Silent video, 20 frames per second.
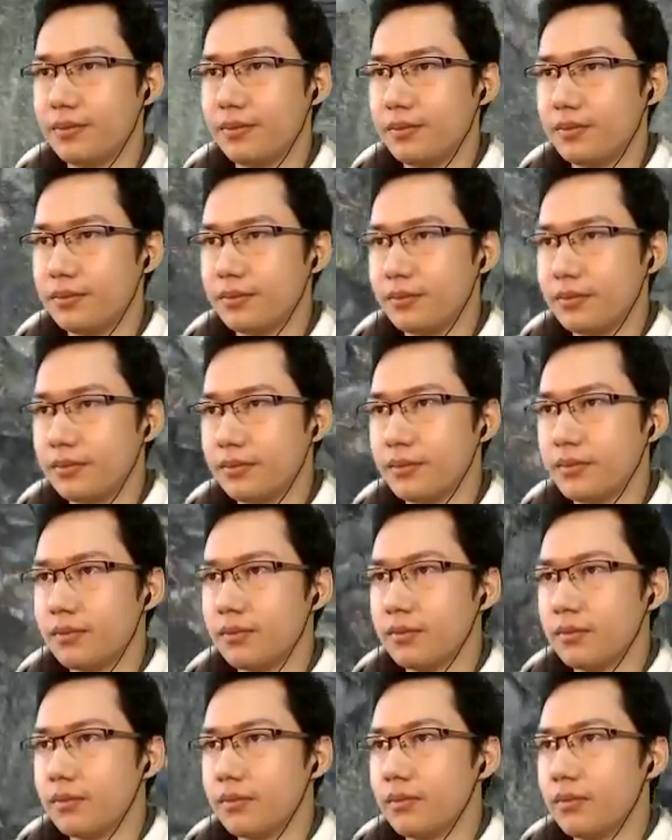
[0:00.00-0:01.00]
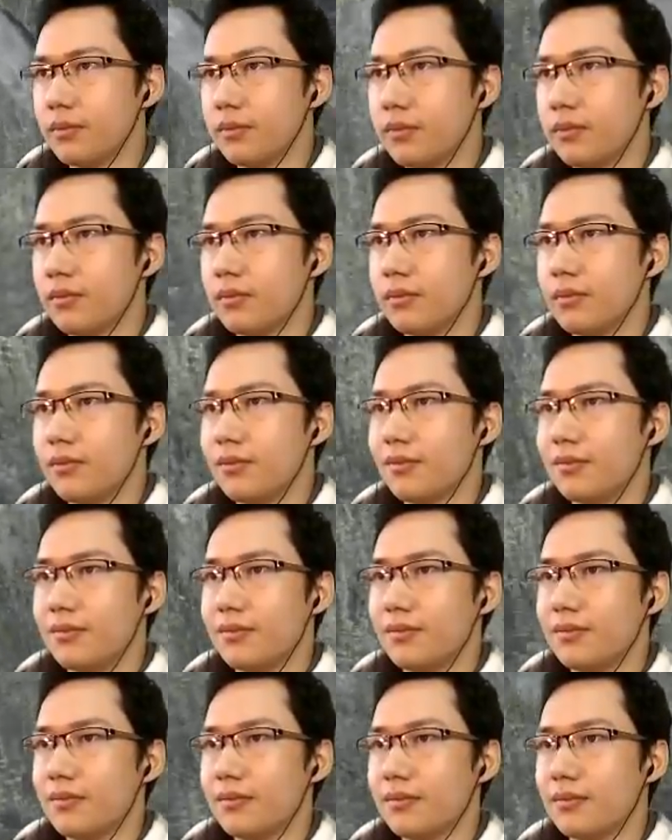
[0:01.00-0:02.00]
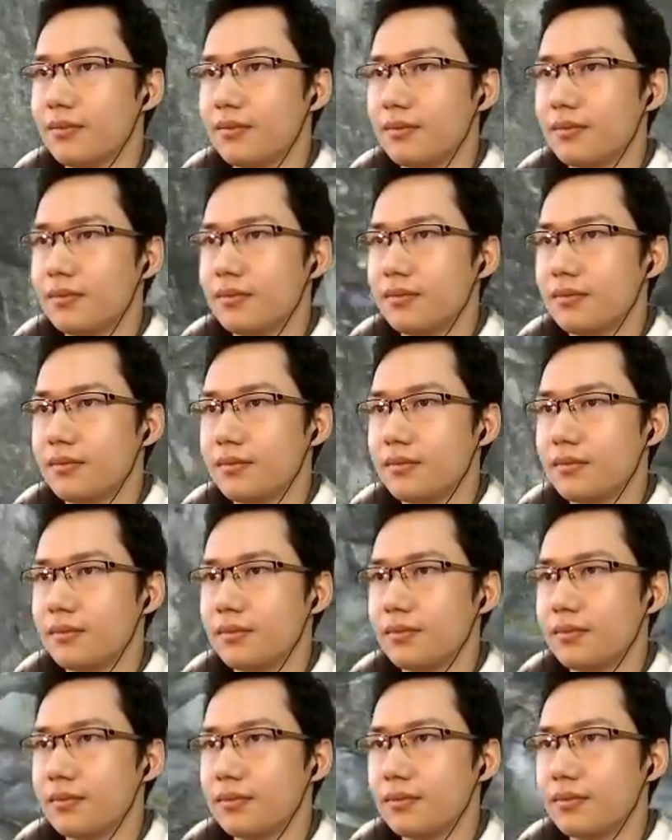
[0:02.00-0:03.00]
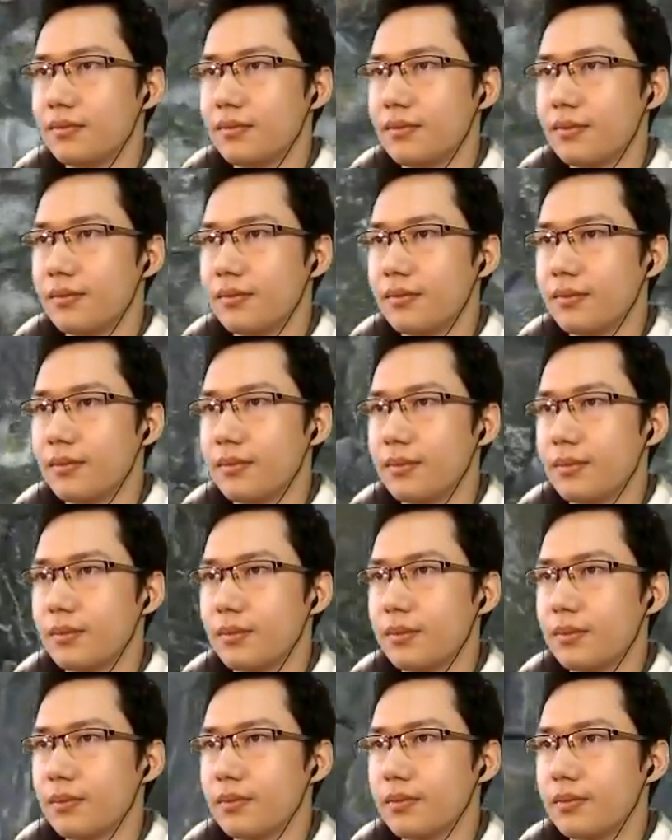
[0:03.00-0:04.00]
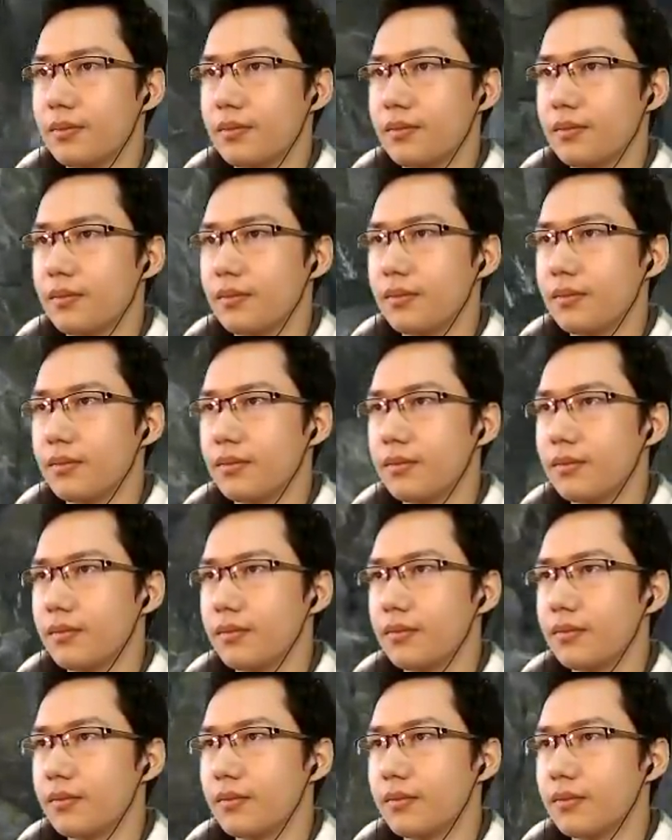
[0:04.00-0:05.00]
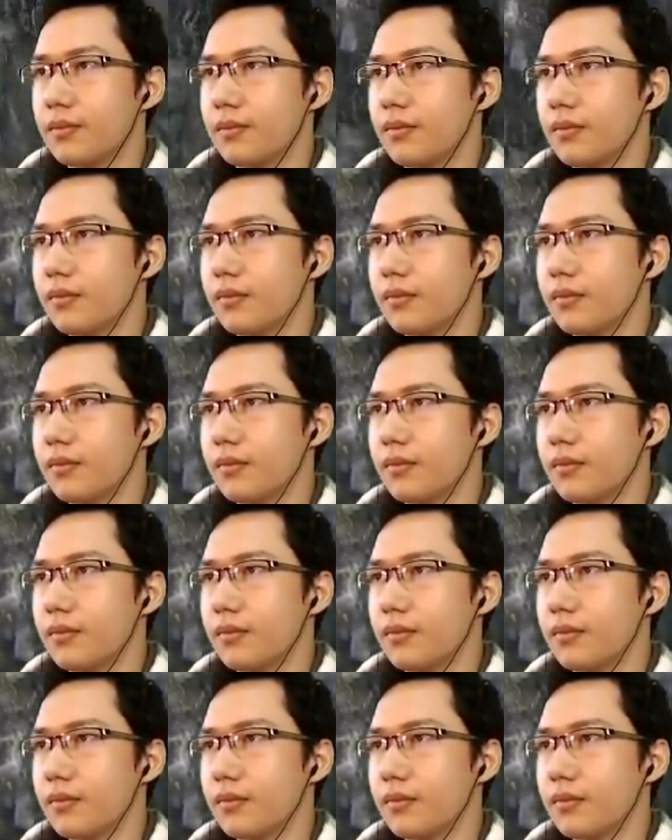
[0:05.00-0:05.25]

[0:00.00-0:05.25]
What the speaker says: No one is speaking in this clip.